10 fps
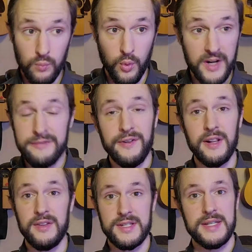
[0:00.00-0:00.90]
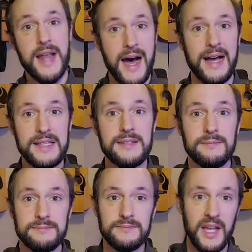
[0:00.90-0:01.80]
what a funnel is not,
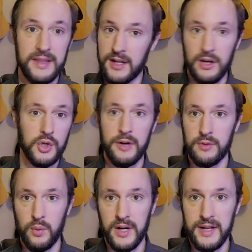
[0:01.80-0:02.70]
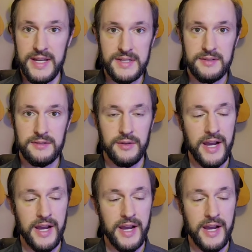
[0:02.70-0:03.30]
and then I'll go over what it is.